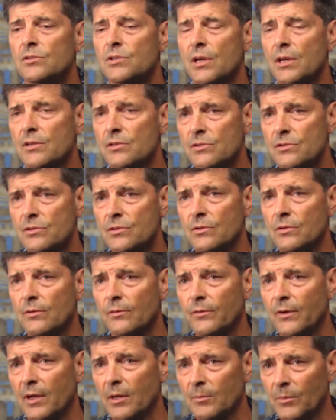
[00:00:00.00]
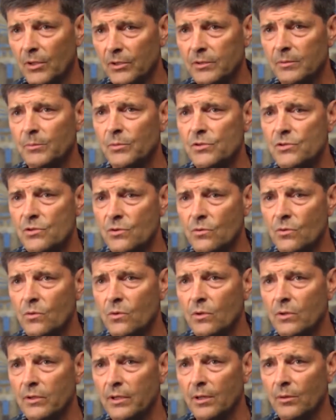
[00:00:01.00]
changes to the final multiple
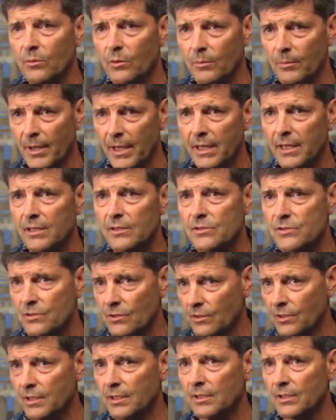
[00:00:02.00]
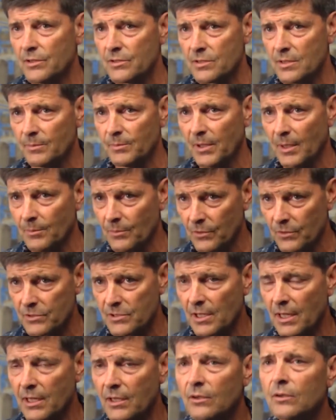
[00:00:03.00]
score that we're making starting this September
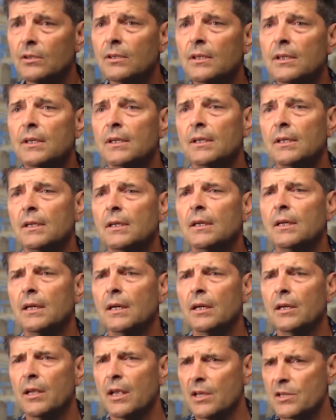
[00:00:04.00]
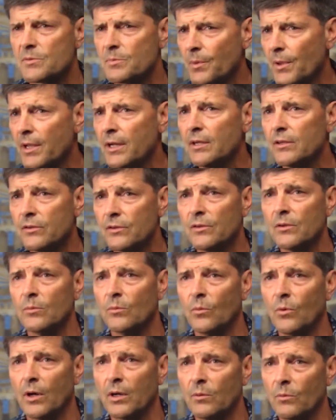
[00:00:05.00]
cycle, uh, explaining to
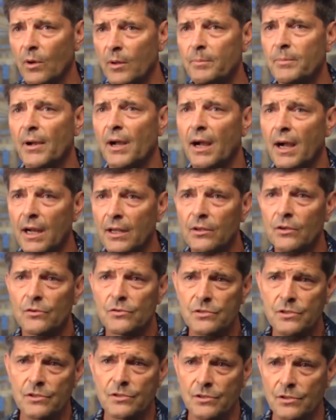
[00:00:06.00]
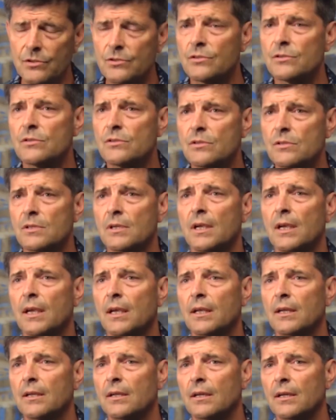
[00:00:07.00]
them what went behind those decisions,
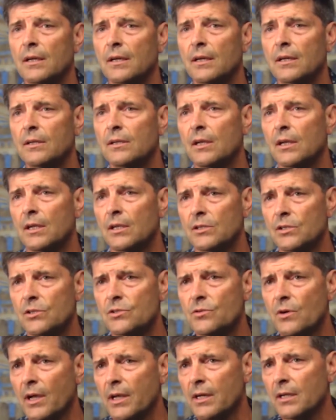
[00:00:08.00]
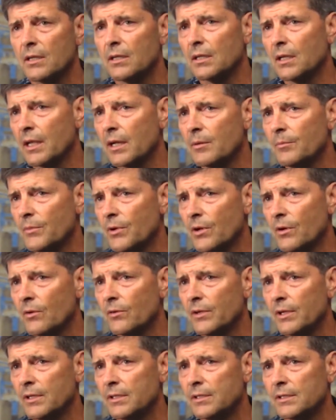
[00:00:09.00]
and uh, to try to let them know
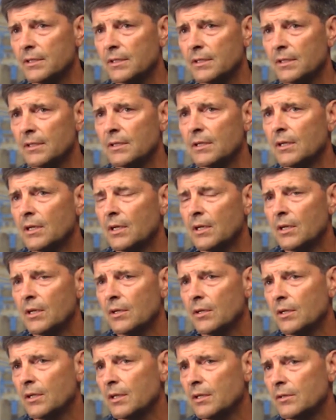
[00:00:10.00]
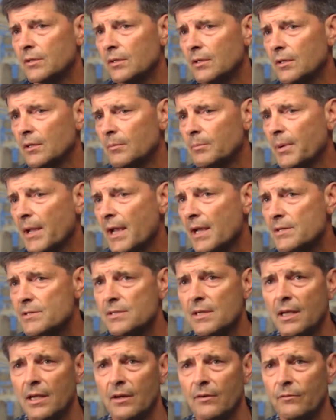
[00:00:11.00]
that uh, that uh, pass
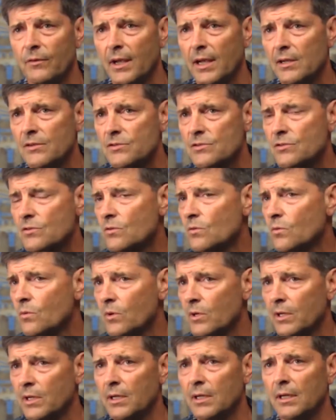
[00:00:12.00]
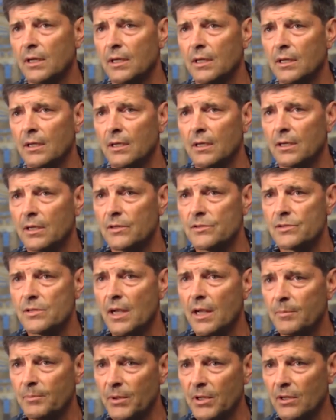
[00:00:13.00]
not advanced scoring uh, is
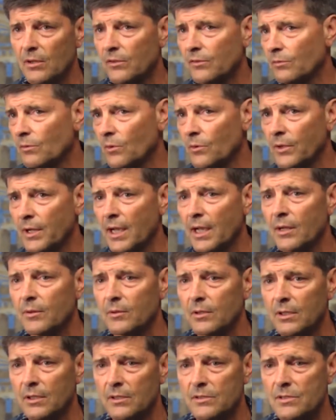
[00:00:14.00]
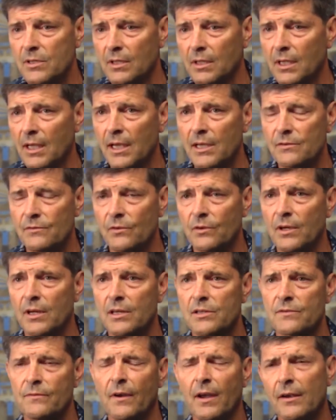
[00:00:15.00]
not being thrown out. It's going to last for the
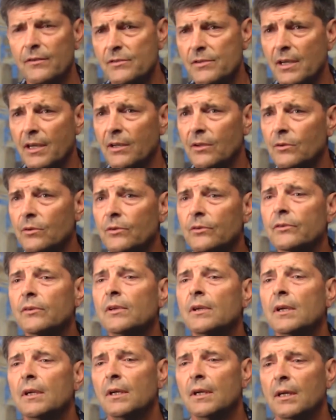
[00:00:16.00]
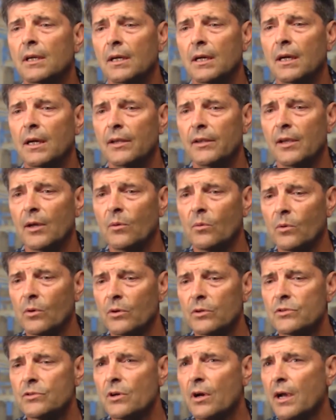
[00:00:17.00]
next five cycles. Uh, that
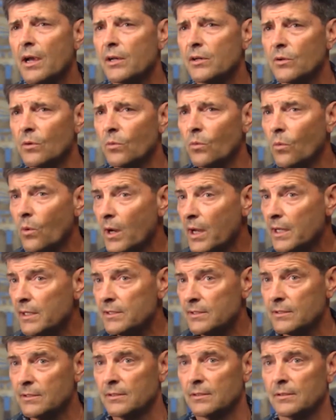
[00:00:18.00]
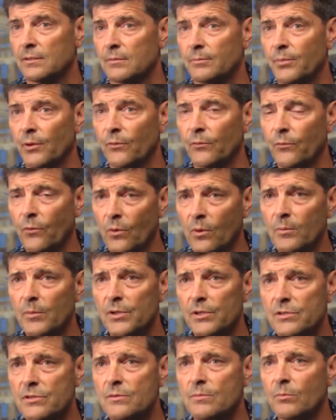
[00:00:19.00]
we're trying to weight
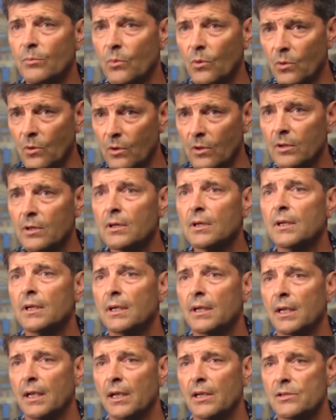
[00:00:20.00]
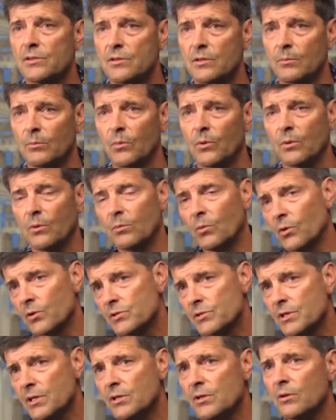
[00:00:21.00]
performance more as the more
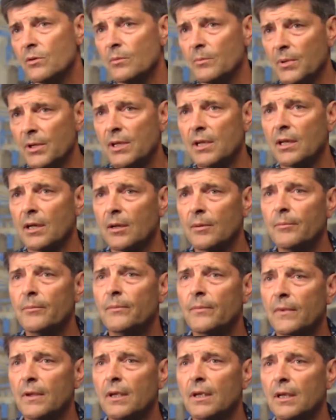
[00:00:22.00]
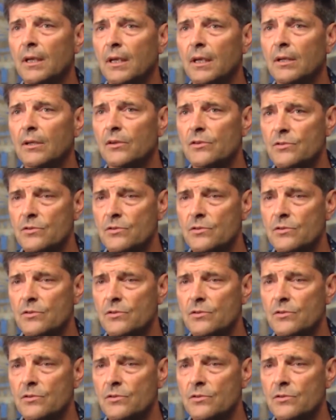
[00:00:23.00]
senior you become in, the